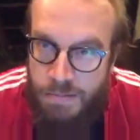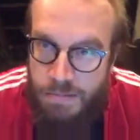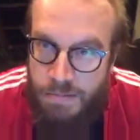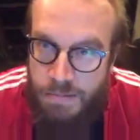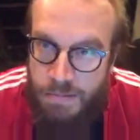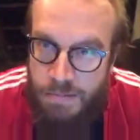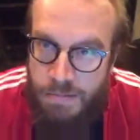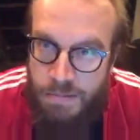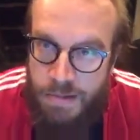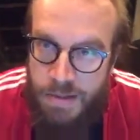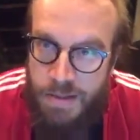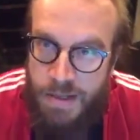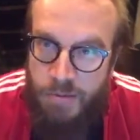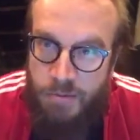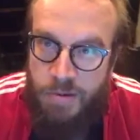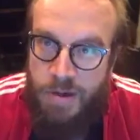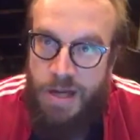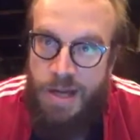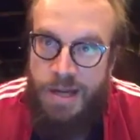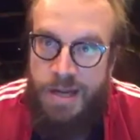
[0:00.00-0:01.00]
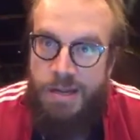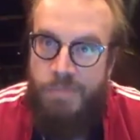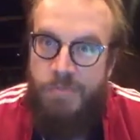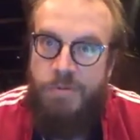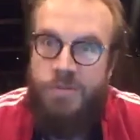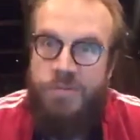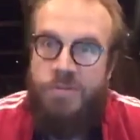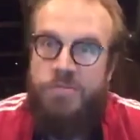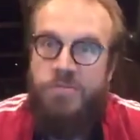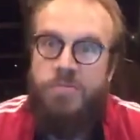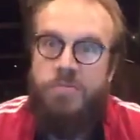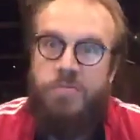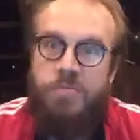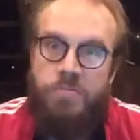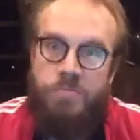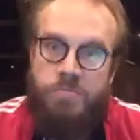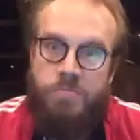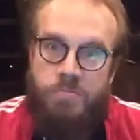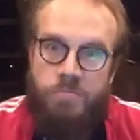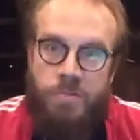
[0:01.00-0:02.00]
that they were not able to,
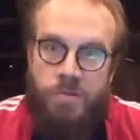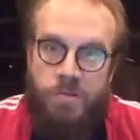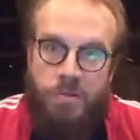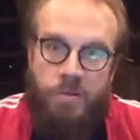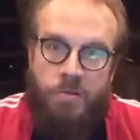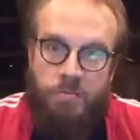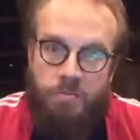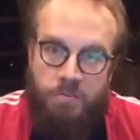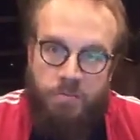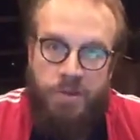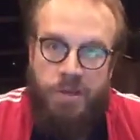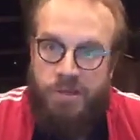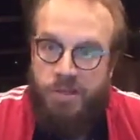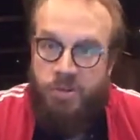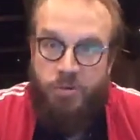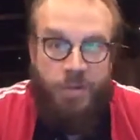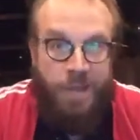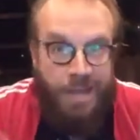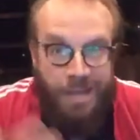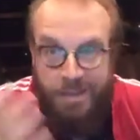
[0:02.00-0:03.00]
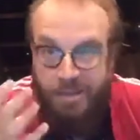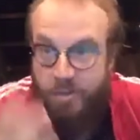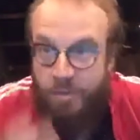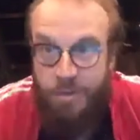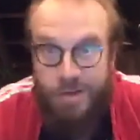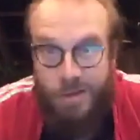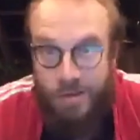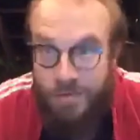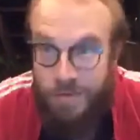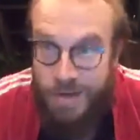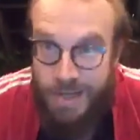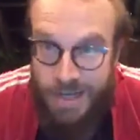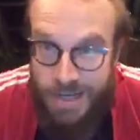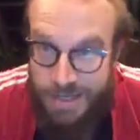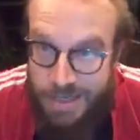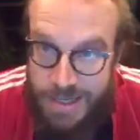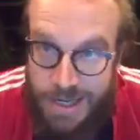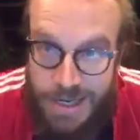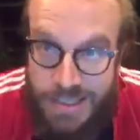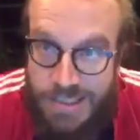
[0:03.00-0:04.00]
because you can't do it overnight. It
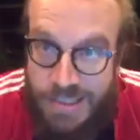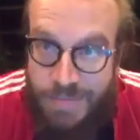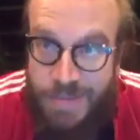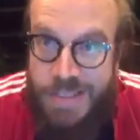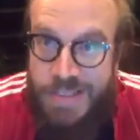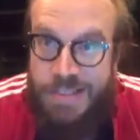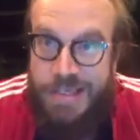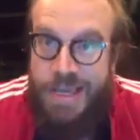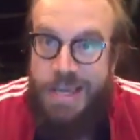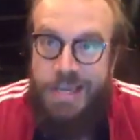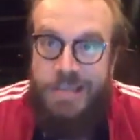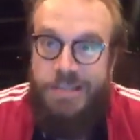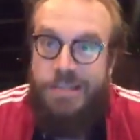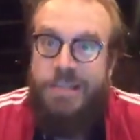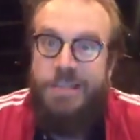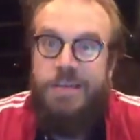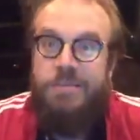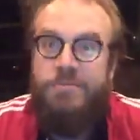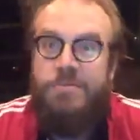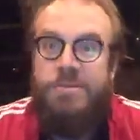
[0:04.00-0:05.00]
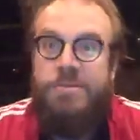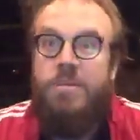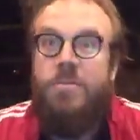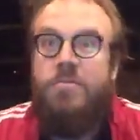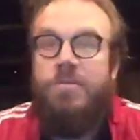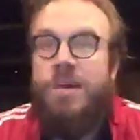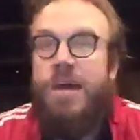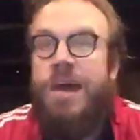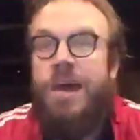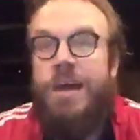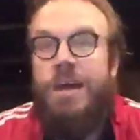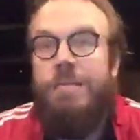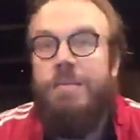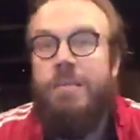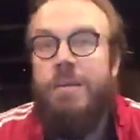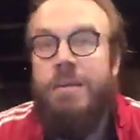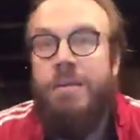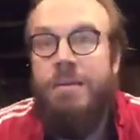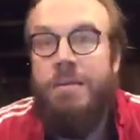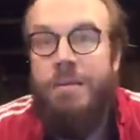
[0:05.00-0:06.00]
has to be staged, and there was no time.
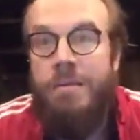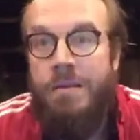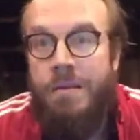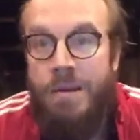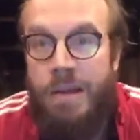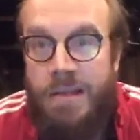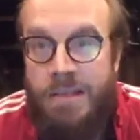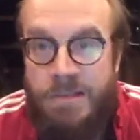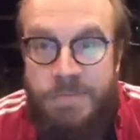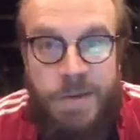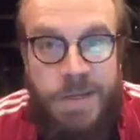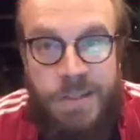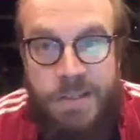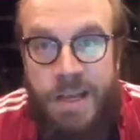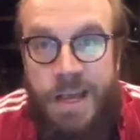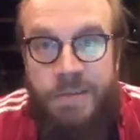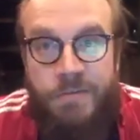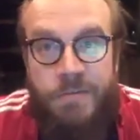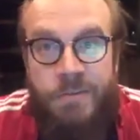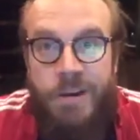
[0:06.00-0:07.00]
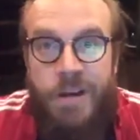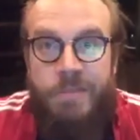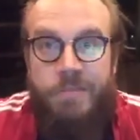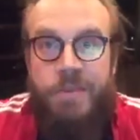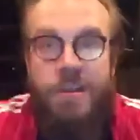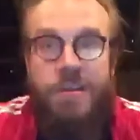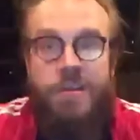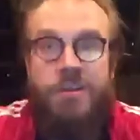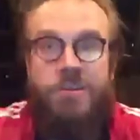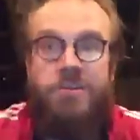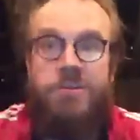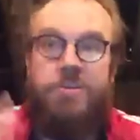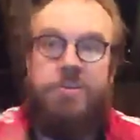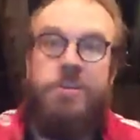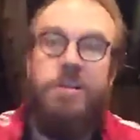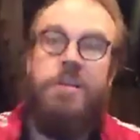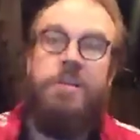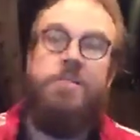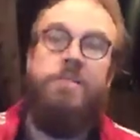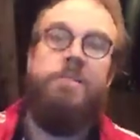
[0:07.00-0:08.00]
Especially after you have the initial
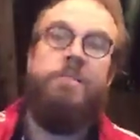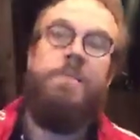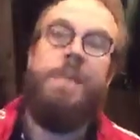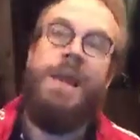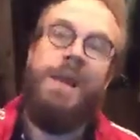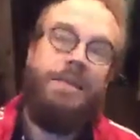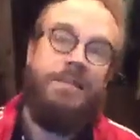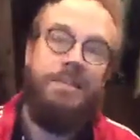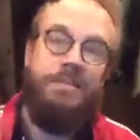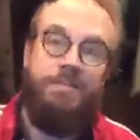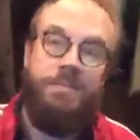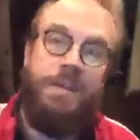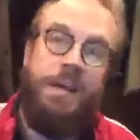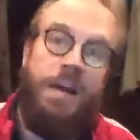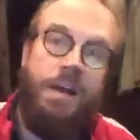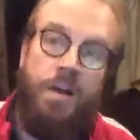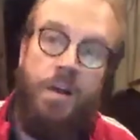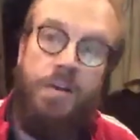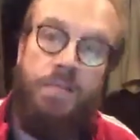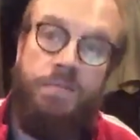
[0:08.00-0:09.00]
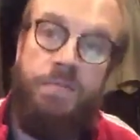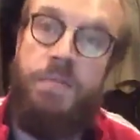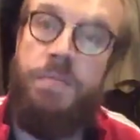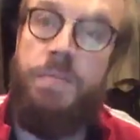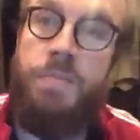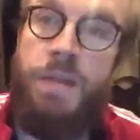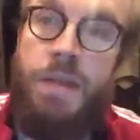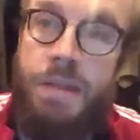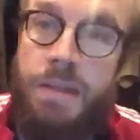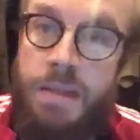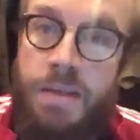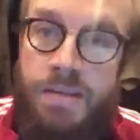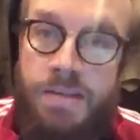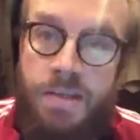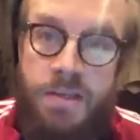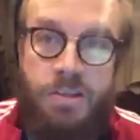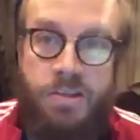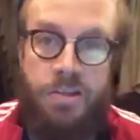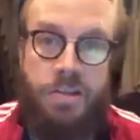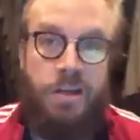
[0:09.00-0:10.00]
massive die-off from the
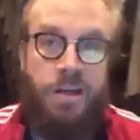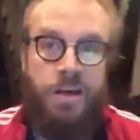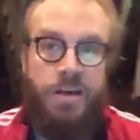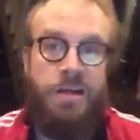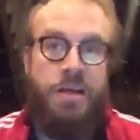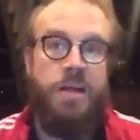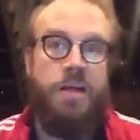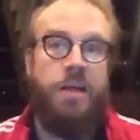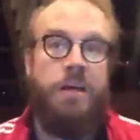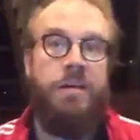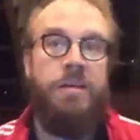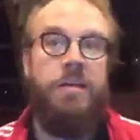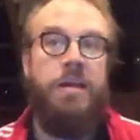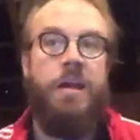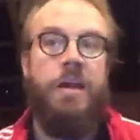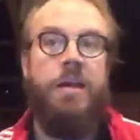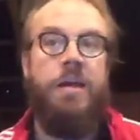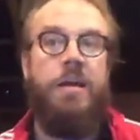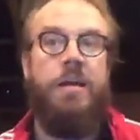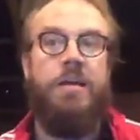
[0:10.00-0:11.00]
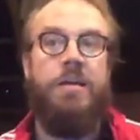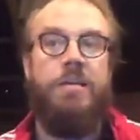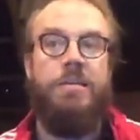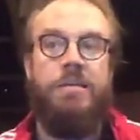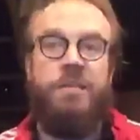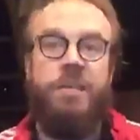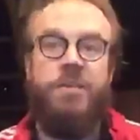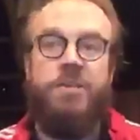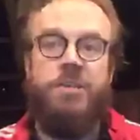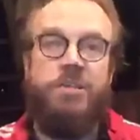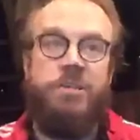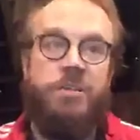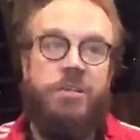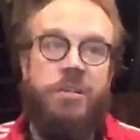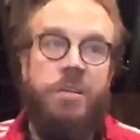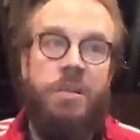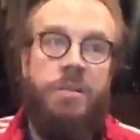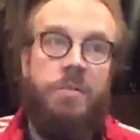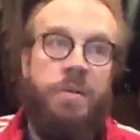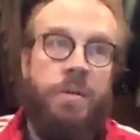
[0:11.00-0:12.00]
essentially unintentional
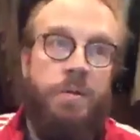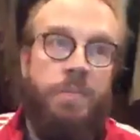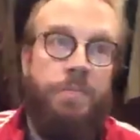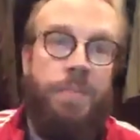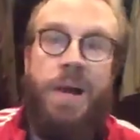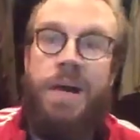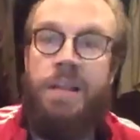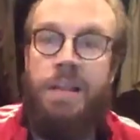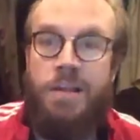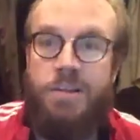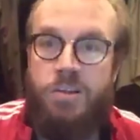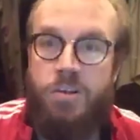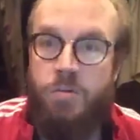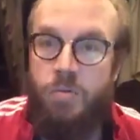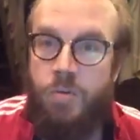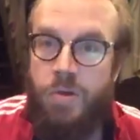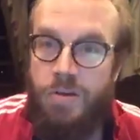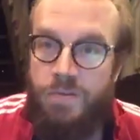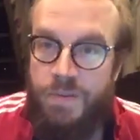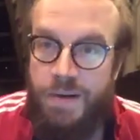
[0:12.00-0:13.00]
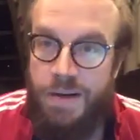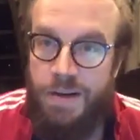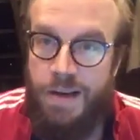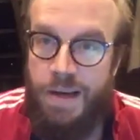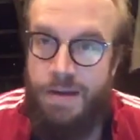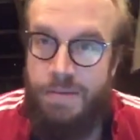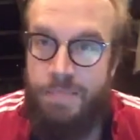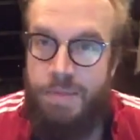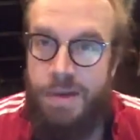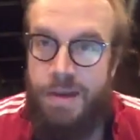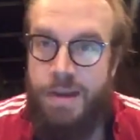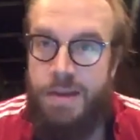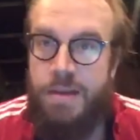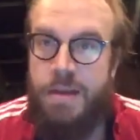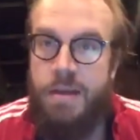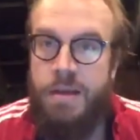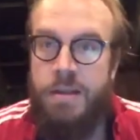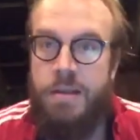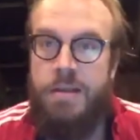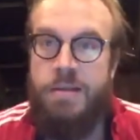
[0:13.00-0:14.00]
biological warfare campaign
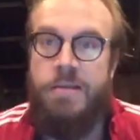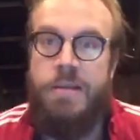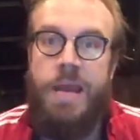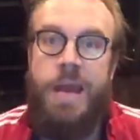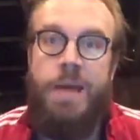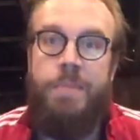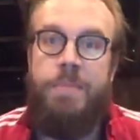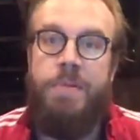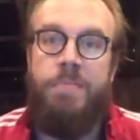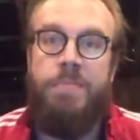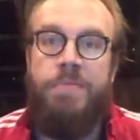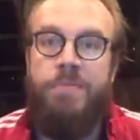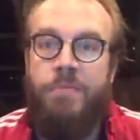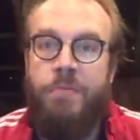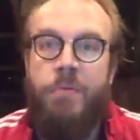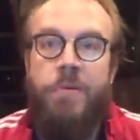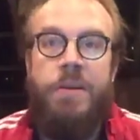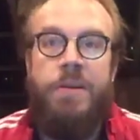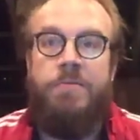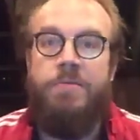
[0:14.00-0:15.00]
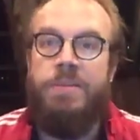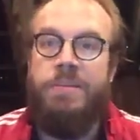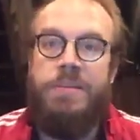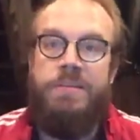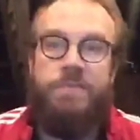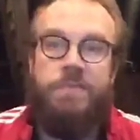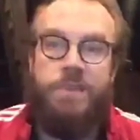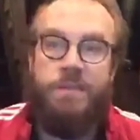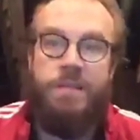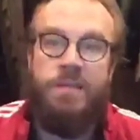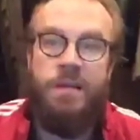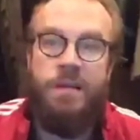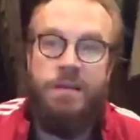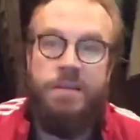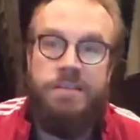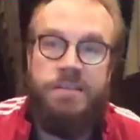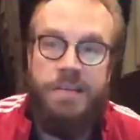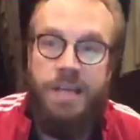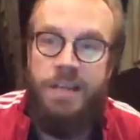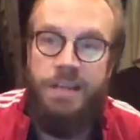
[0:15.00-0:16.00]
that happened before there was even
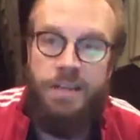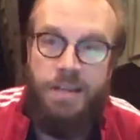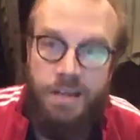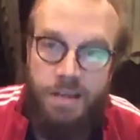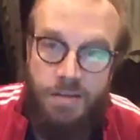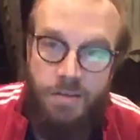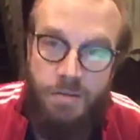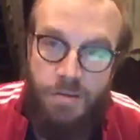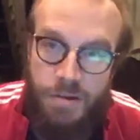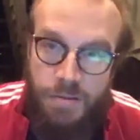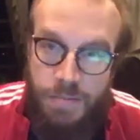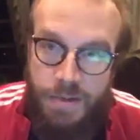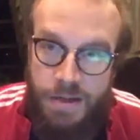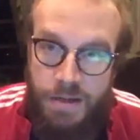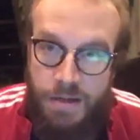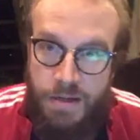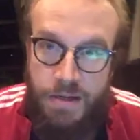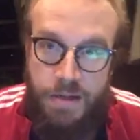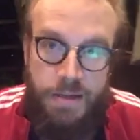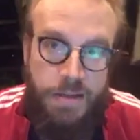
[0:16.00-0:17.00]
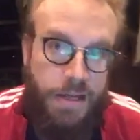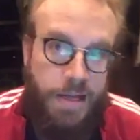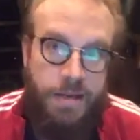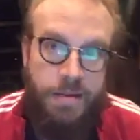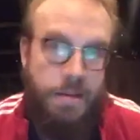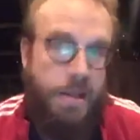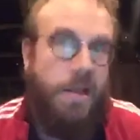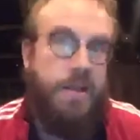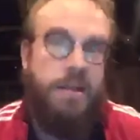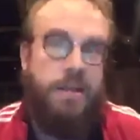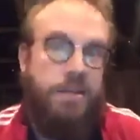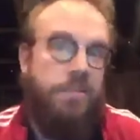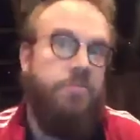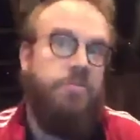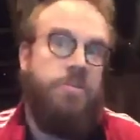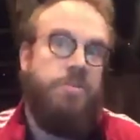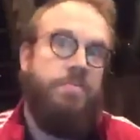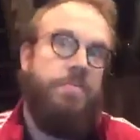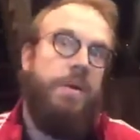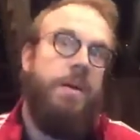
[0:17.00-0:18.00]
settling in North America. That had a huge
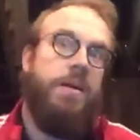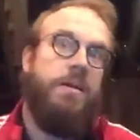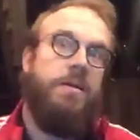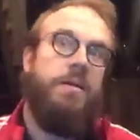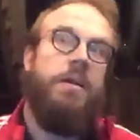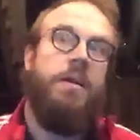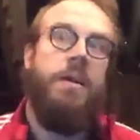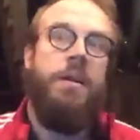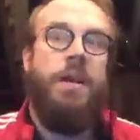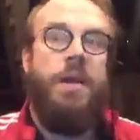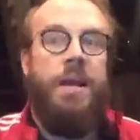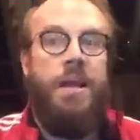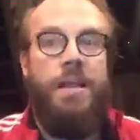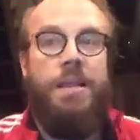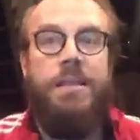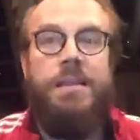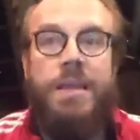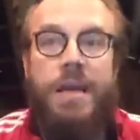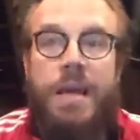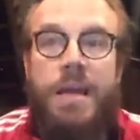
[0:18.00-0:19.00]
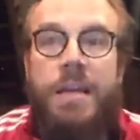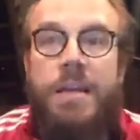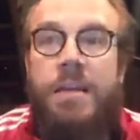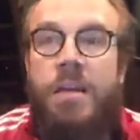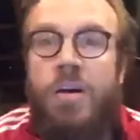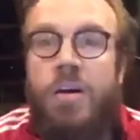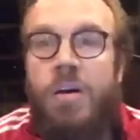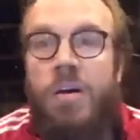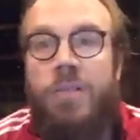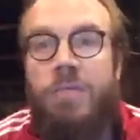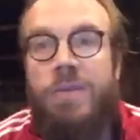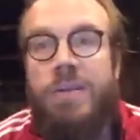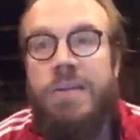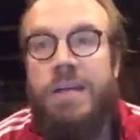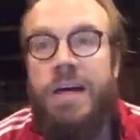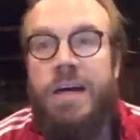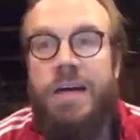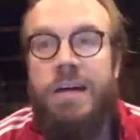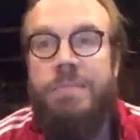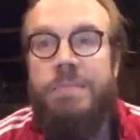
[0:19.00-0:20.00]
impact. And then, over
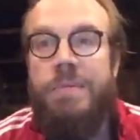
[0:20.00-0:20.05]
time,